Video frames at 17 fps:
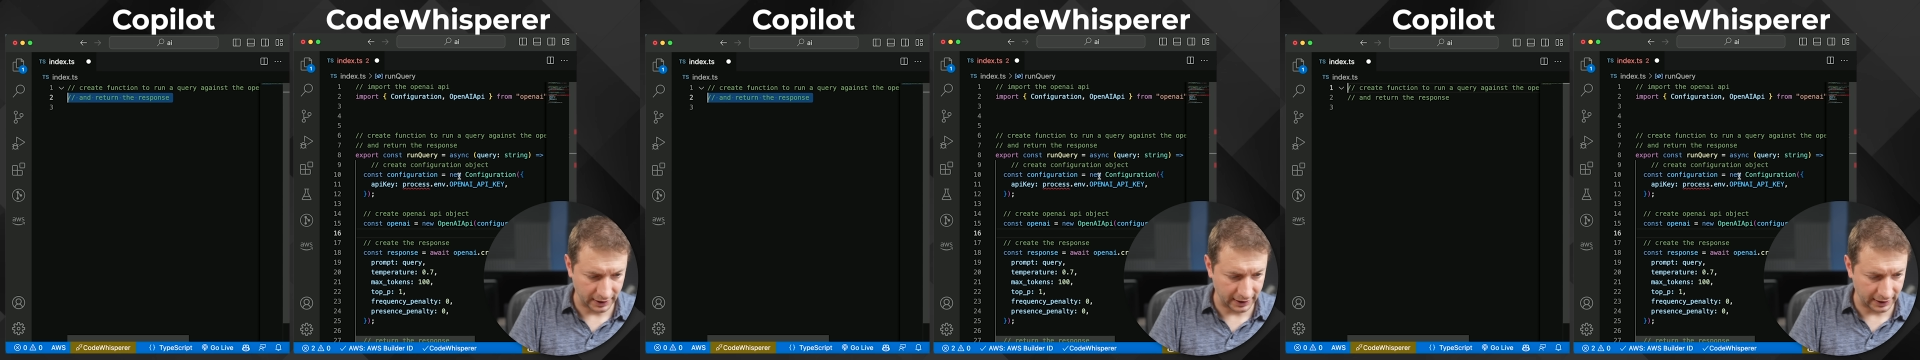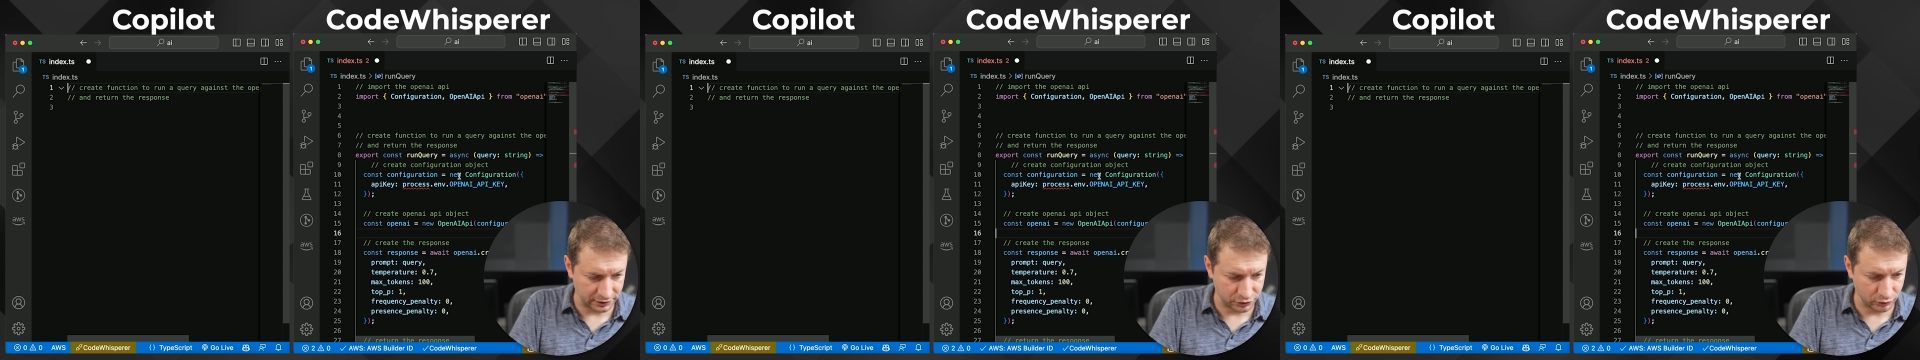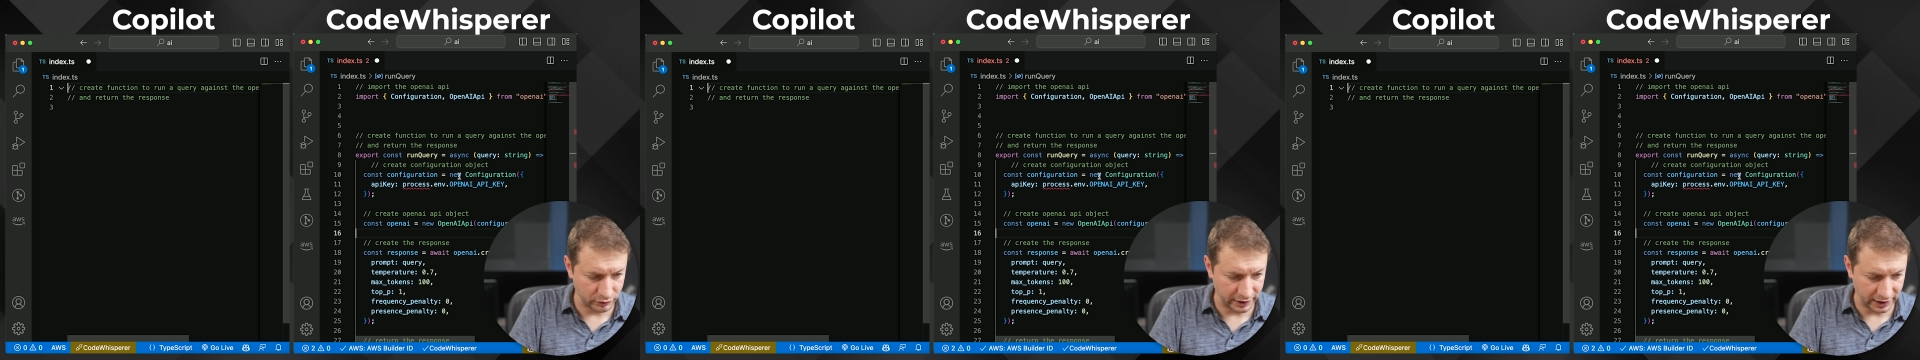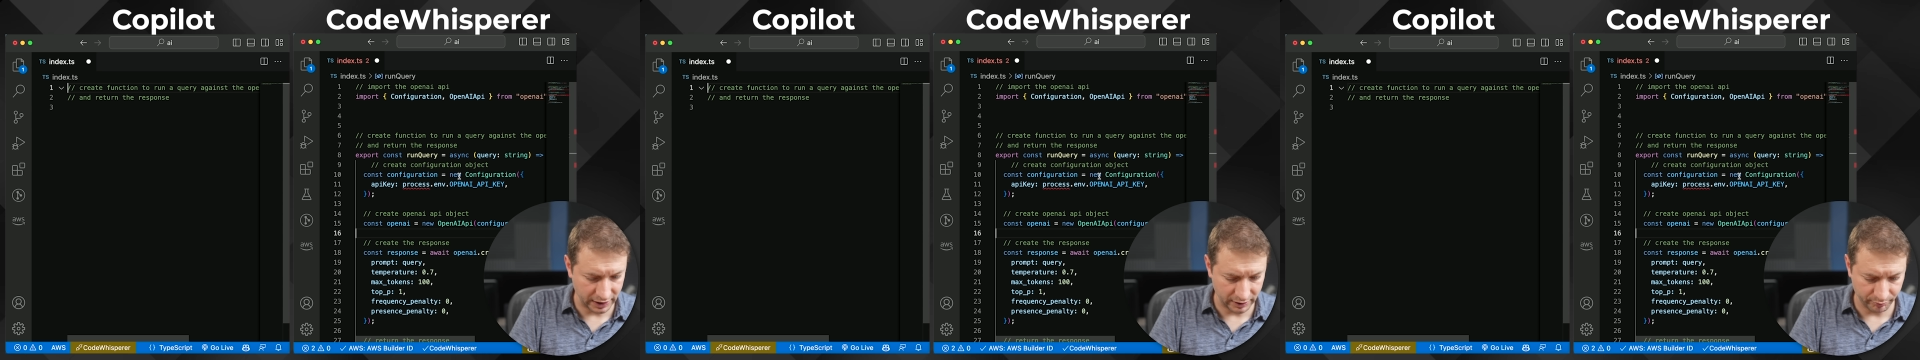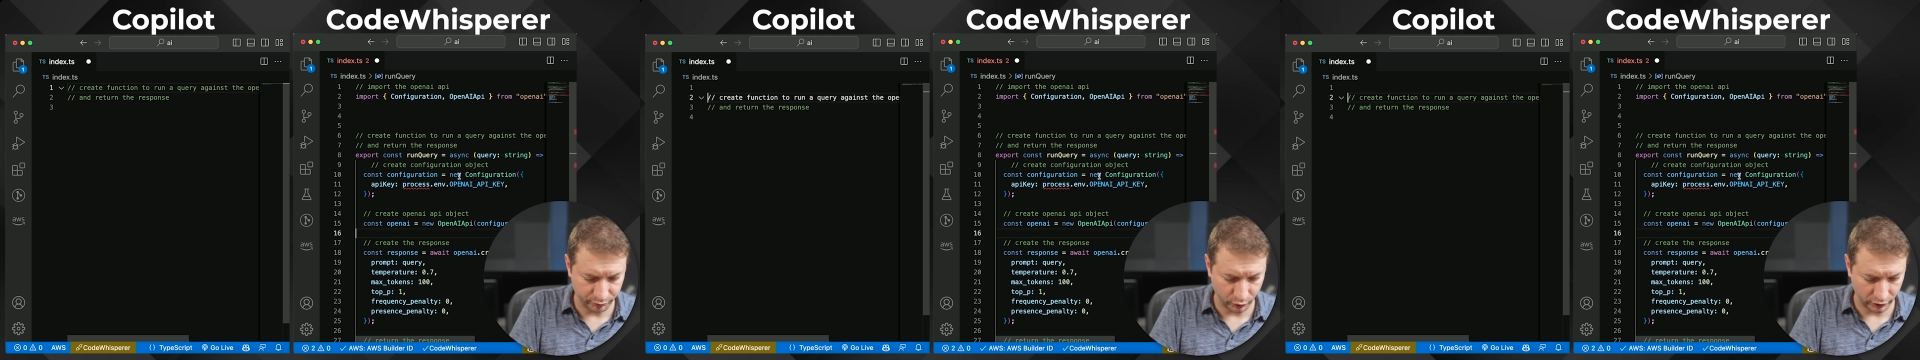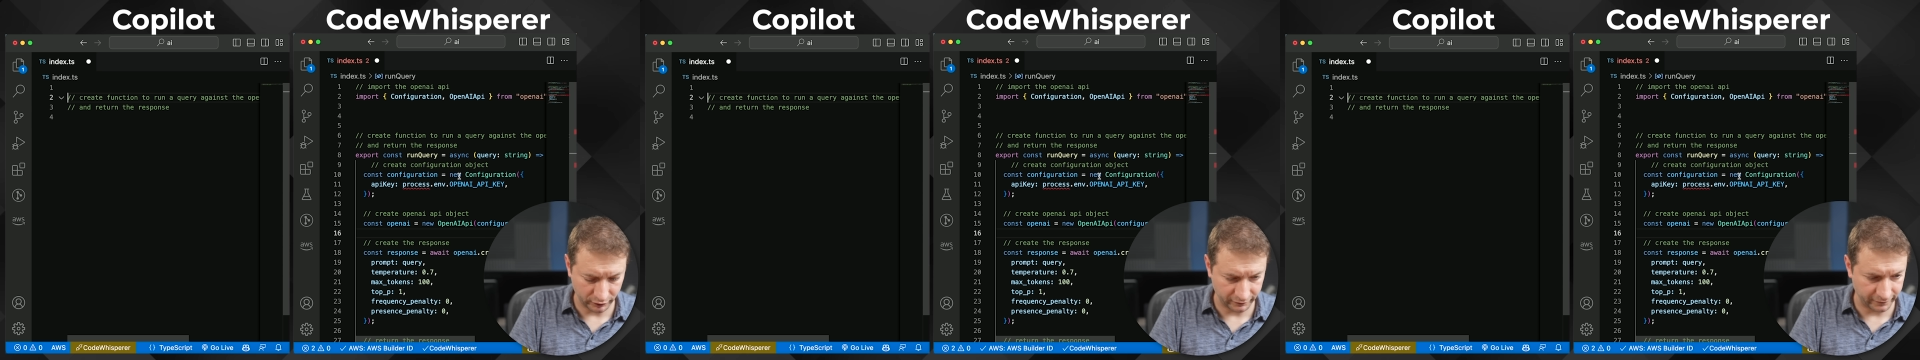and do the
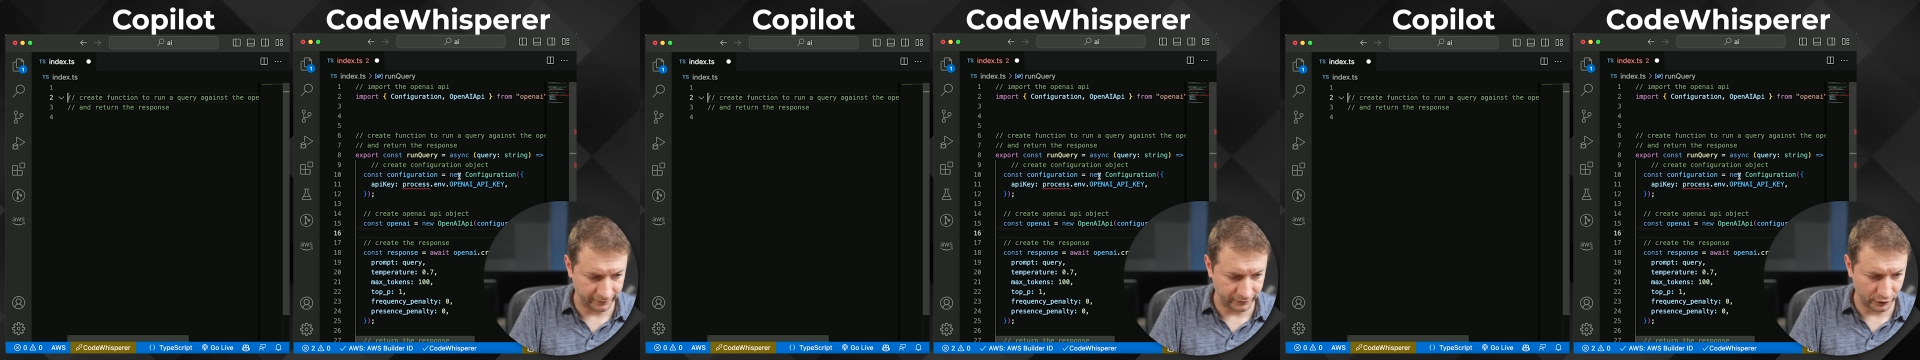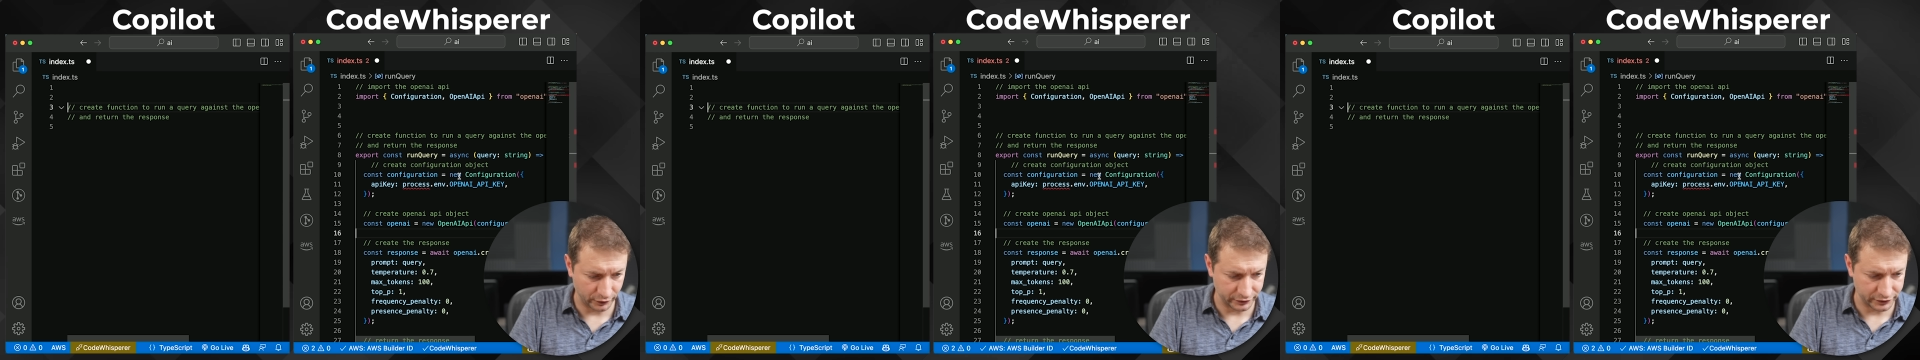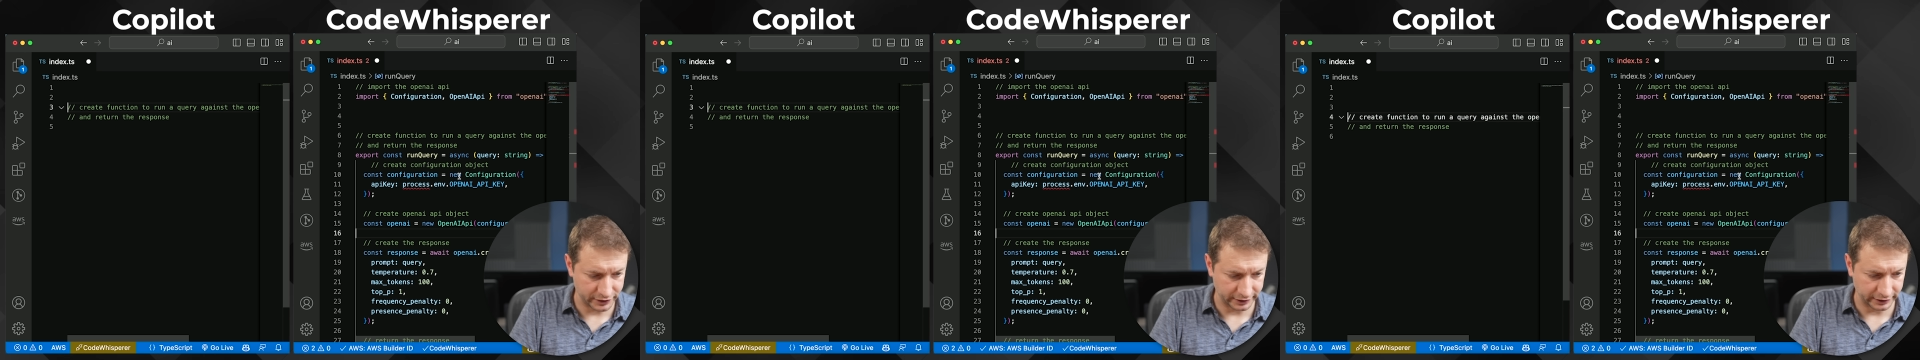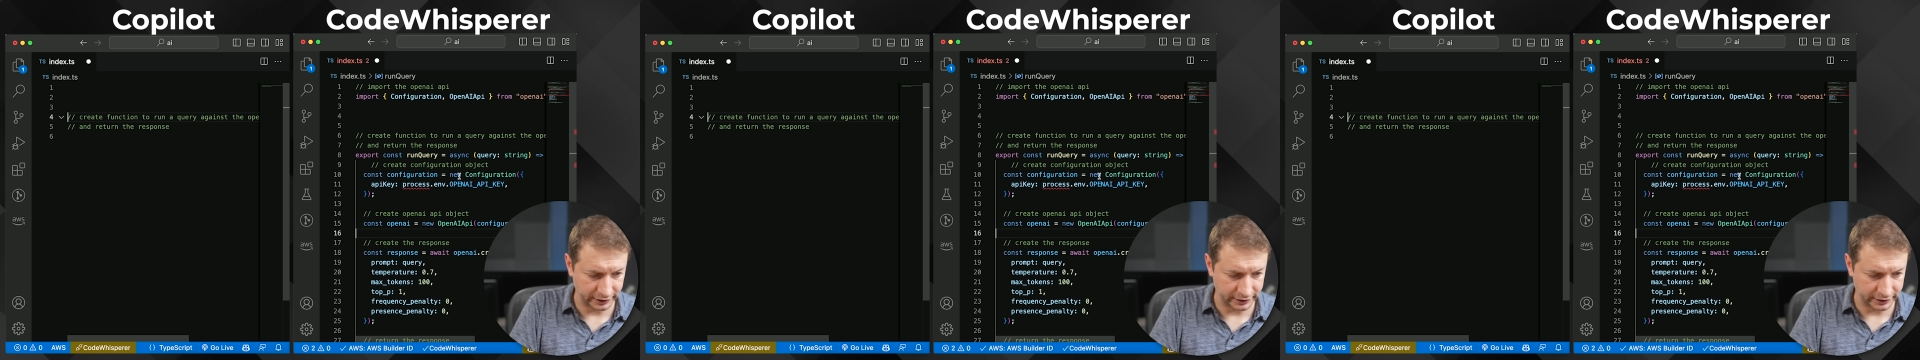import first.